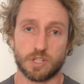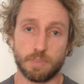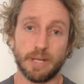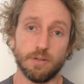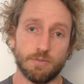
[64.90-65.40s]

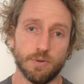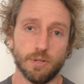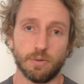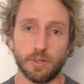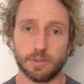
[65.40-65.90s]
expanded
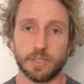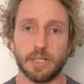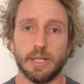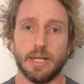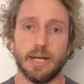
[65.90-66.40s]
further on.
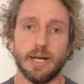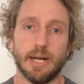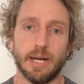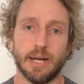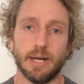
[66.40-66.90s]

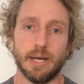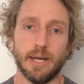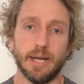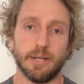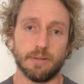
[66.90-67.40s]

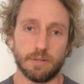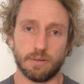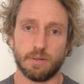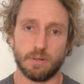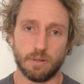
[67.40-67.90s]
And
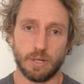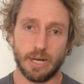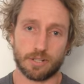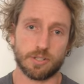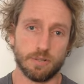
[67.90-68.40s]

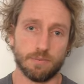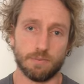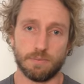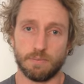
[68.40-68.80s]
I actually